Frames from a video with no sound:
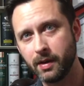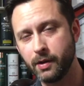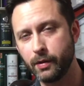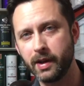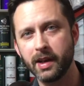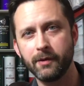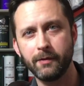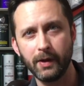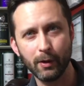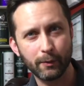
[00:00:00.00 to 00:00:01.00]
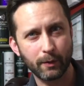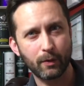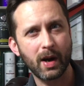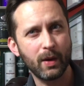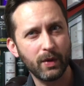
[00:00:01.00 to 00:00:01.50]
You really get a feel for
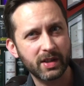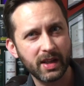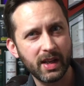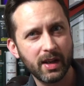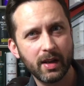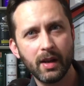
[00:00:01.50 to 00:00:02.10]
rye whiskey,